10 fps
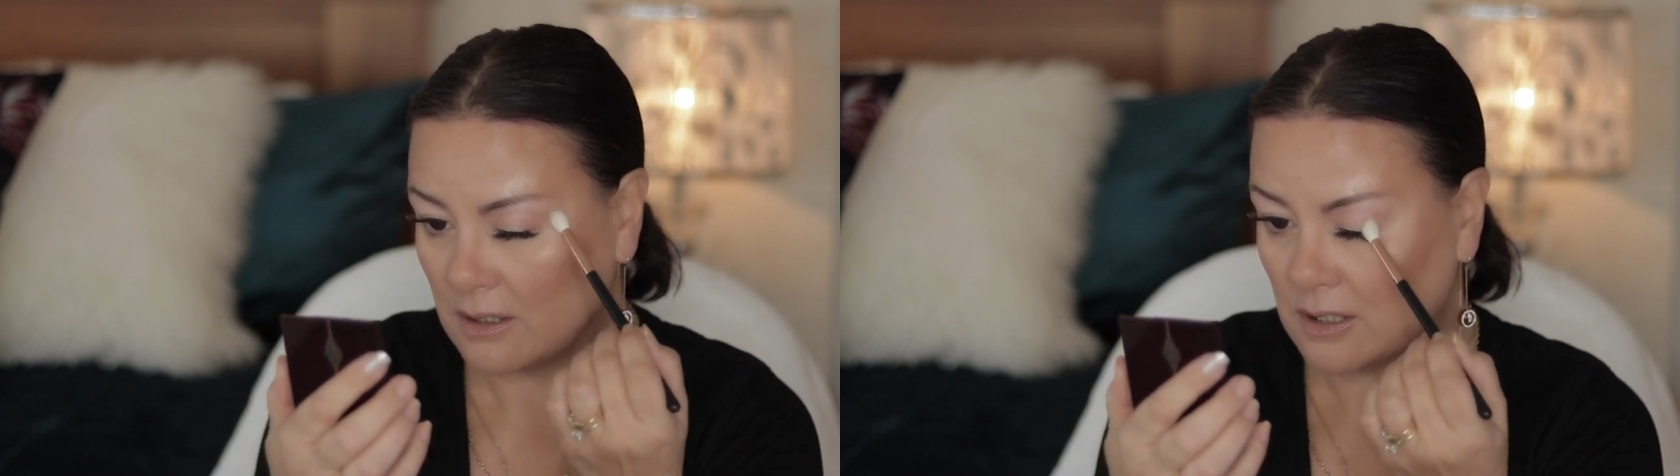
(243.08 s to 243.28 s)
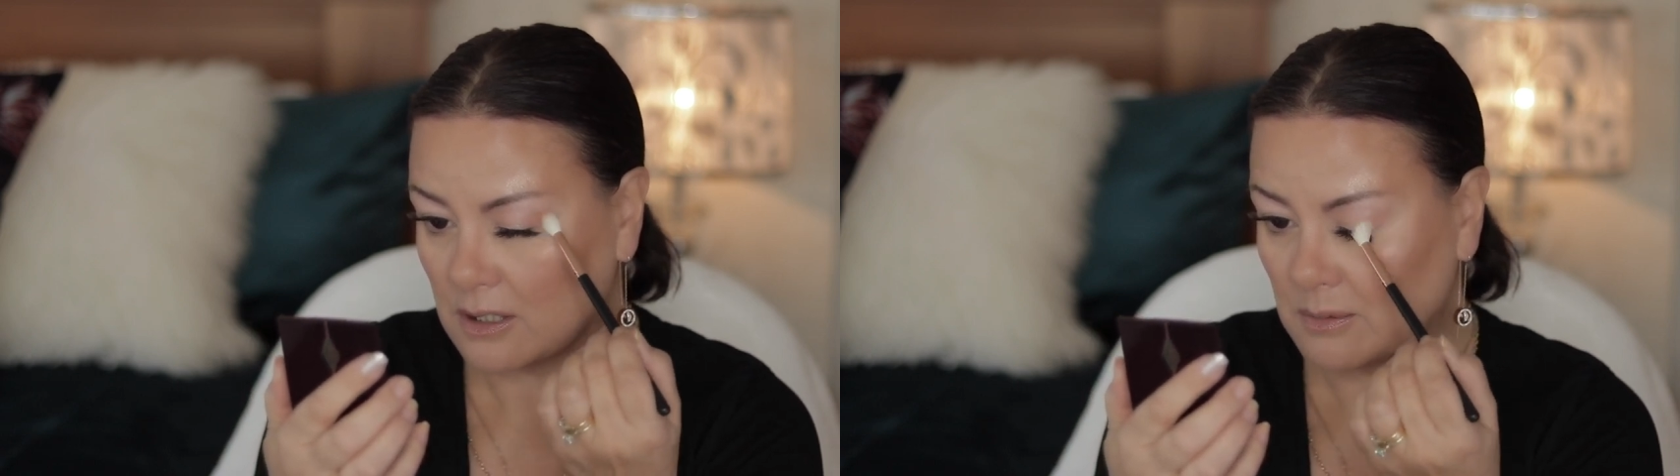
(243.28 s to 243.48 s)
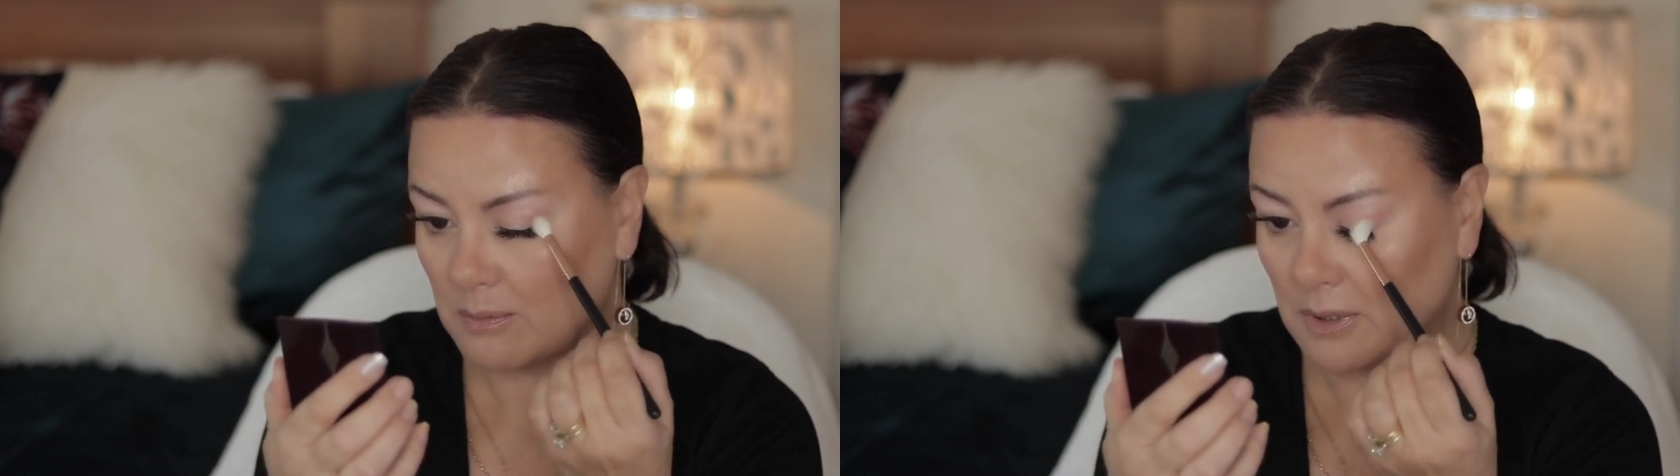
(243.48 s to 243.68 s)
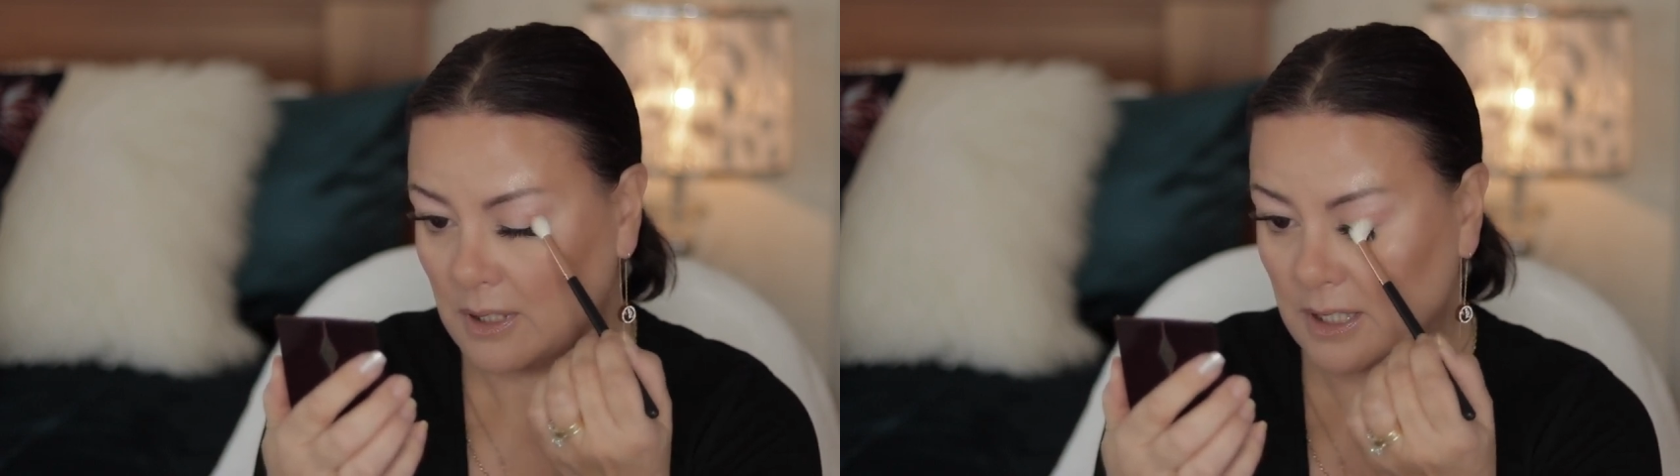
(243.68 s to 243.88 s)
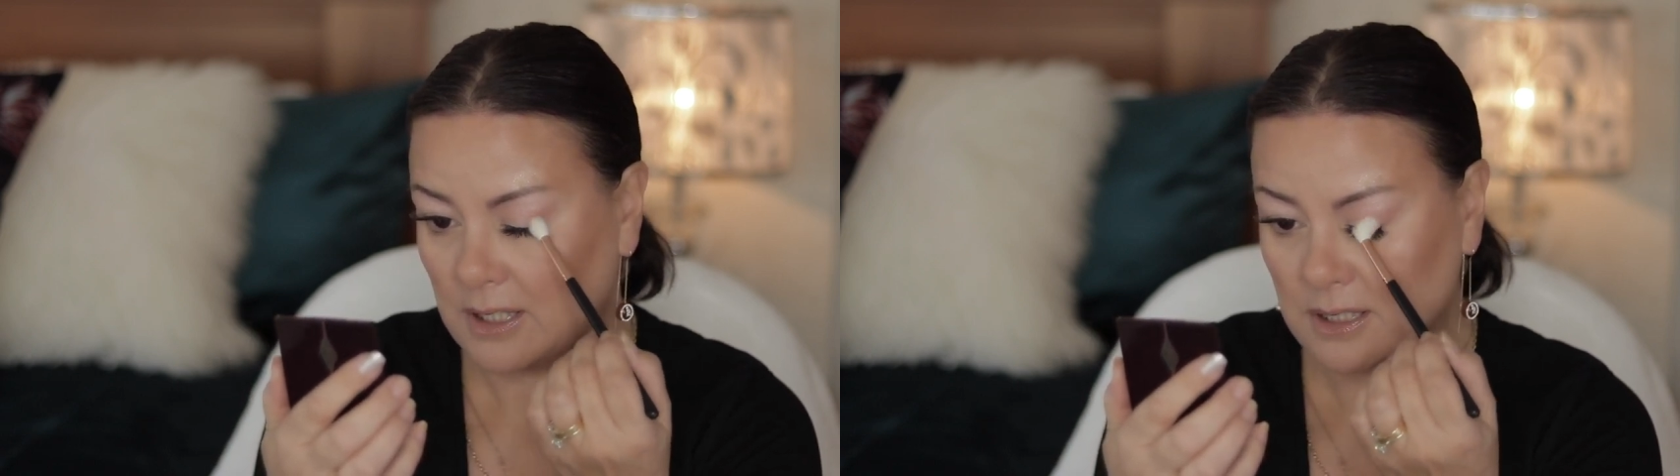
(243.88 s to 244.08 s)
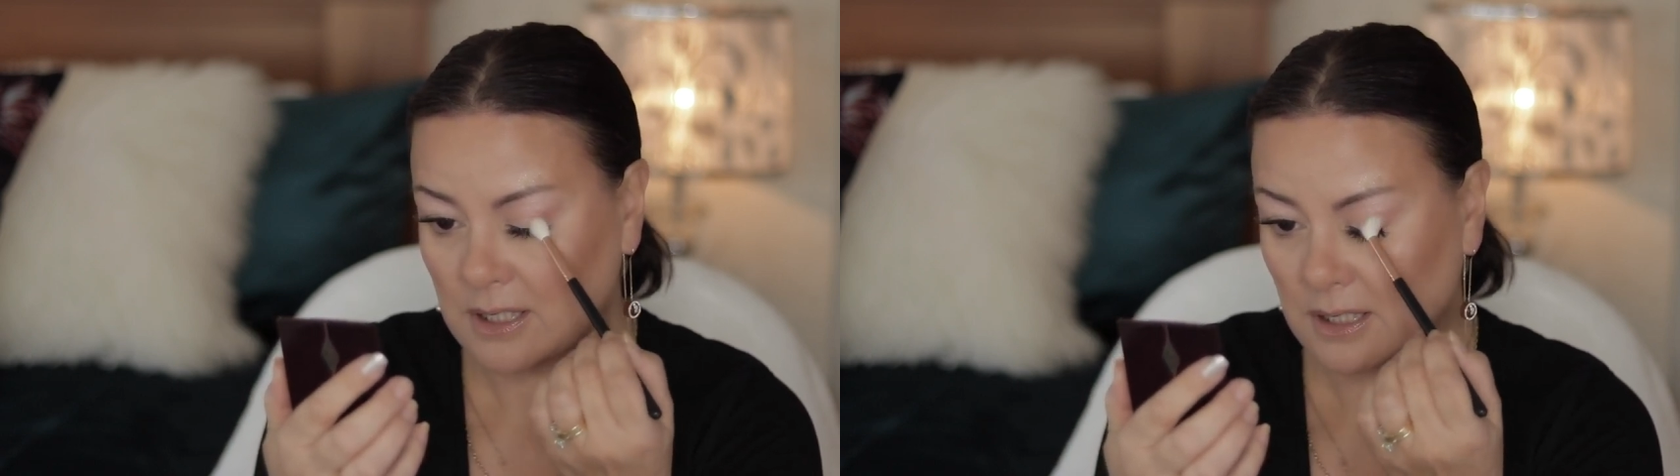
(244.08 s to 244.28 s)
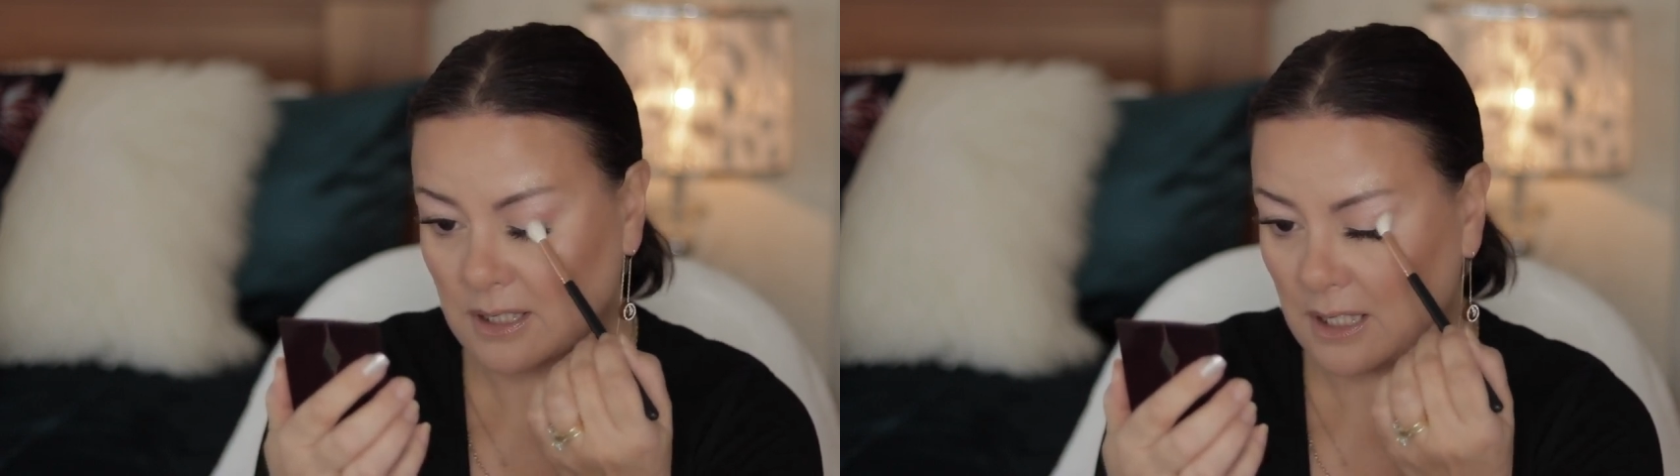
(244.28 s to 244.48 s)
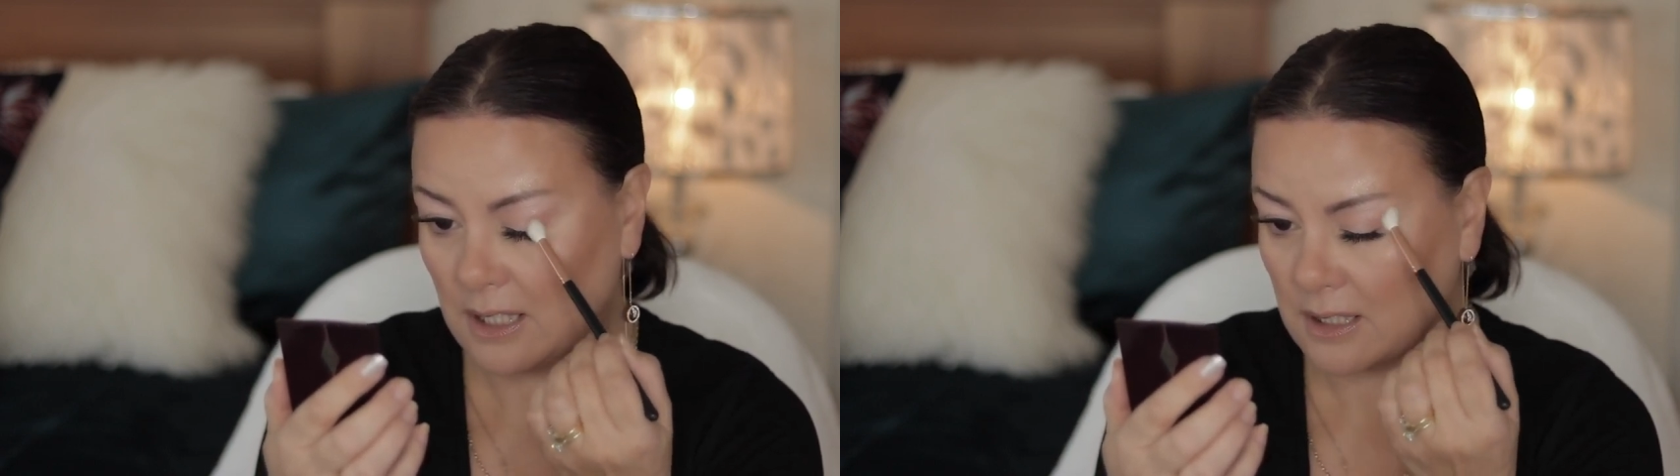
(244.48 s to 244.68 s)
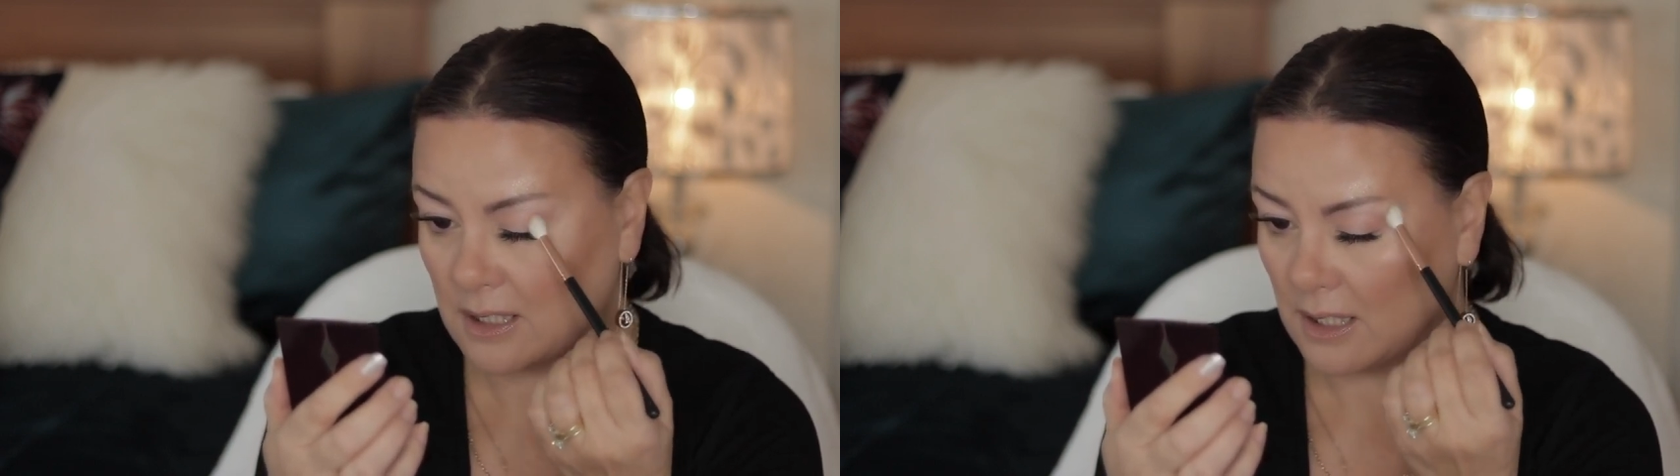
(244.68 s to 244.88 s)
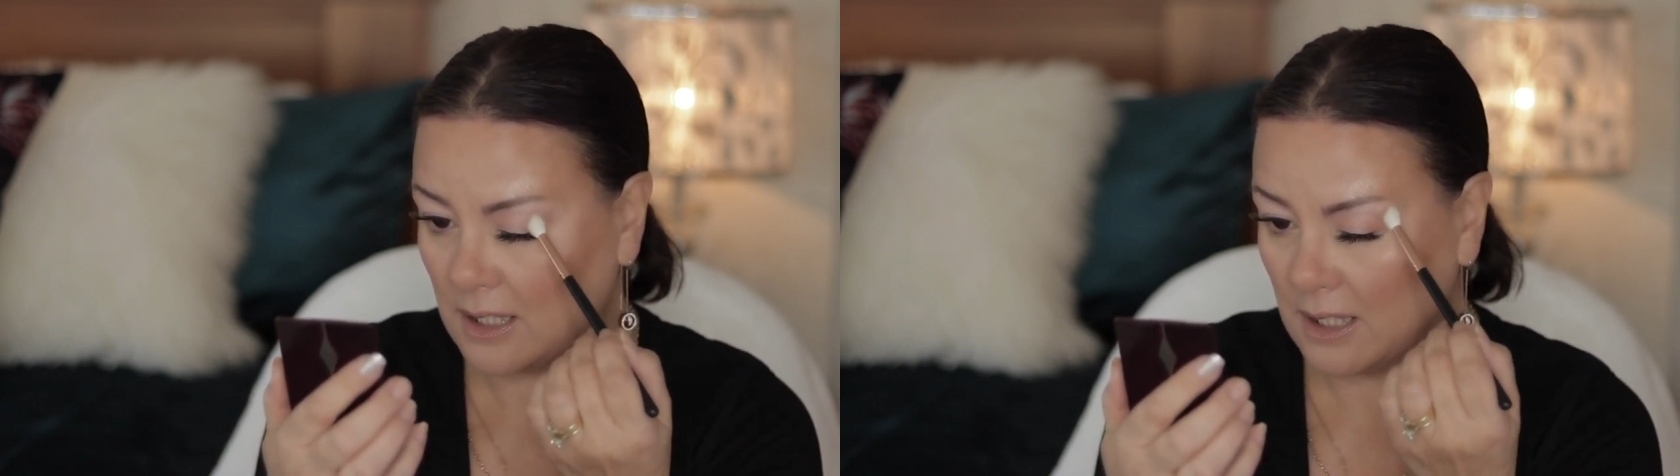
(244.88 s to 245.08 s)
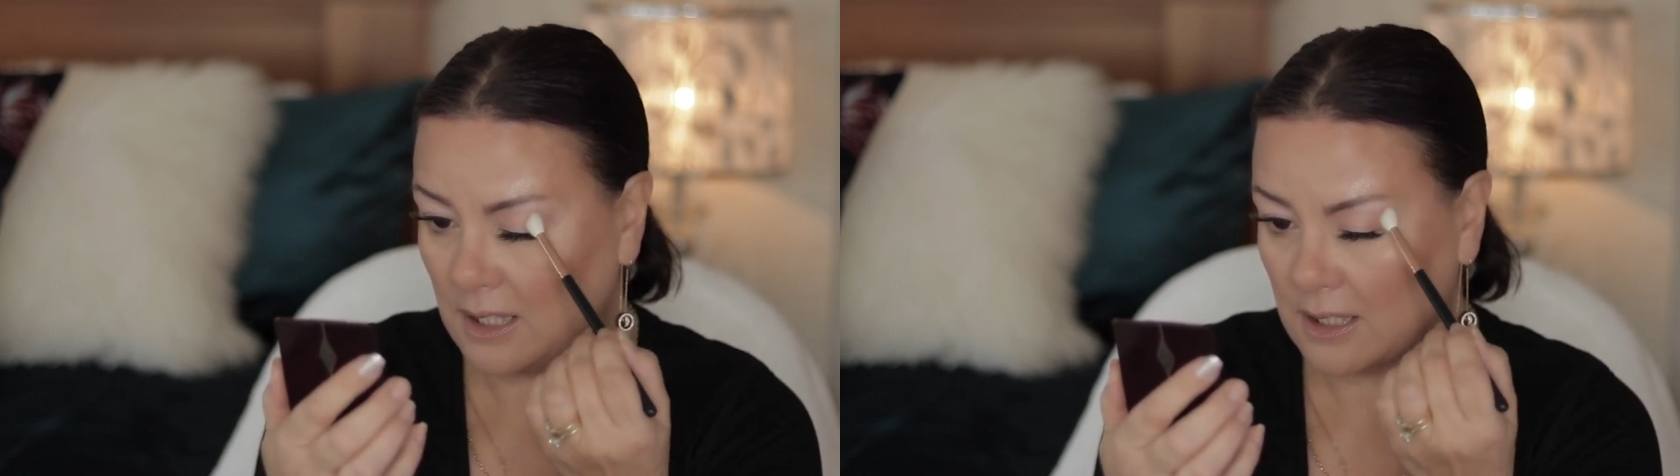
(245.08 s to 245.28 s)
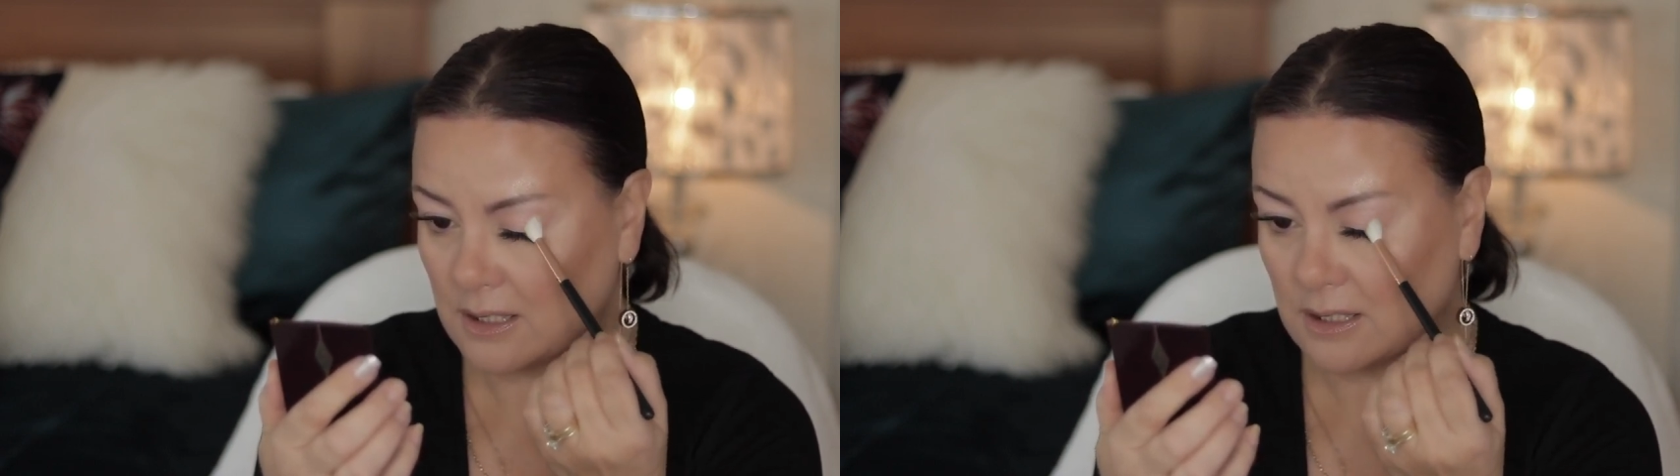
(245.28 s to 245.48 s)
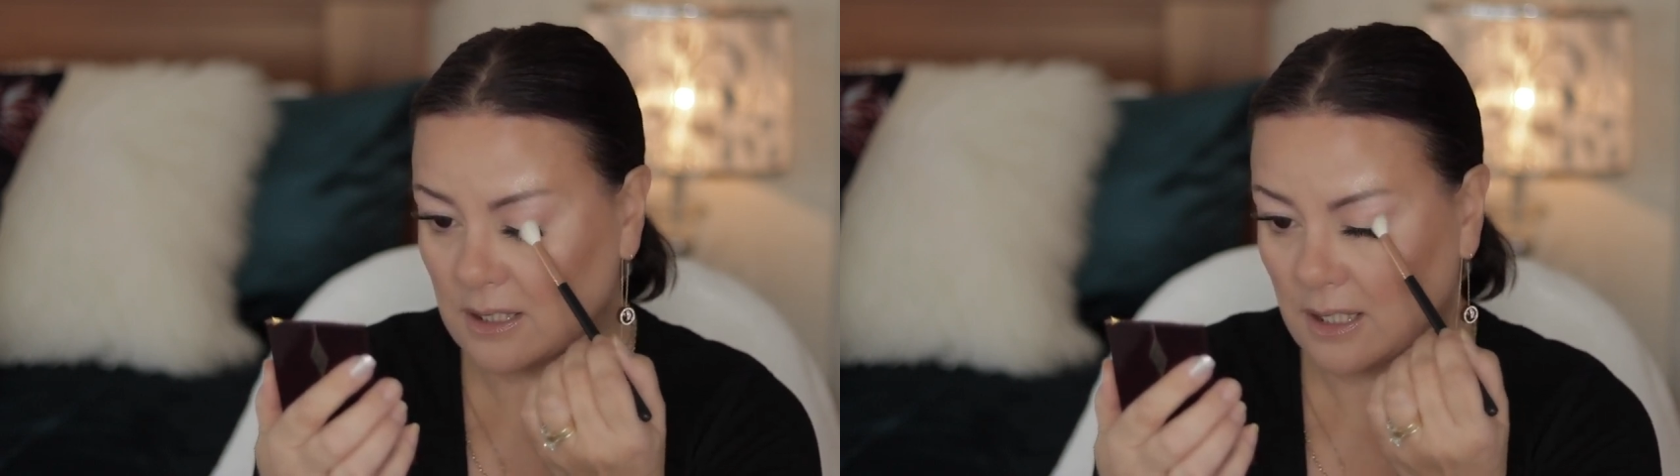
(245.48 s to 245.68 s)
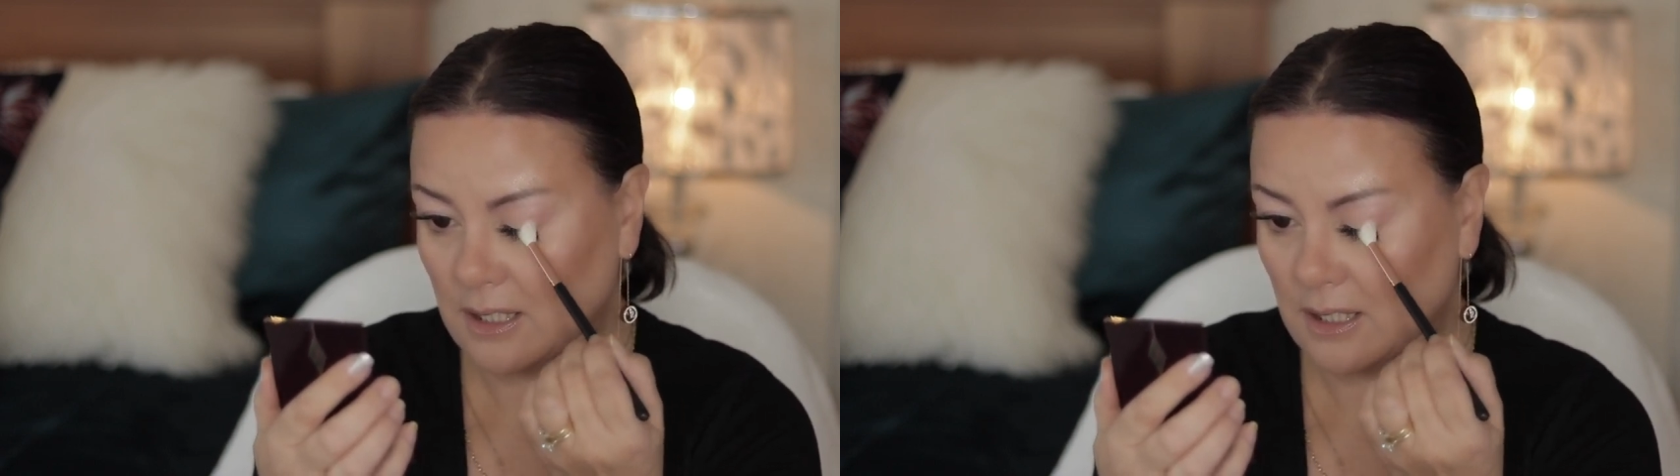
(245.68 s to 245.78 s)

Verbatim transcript: just blending that out and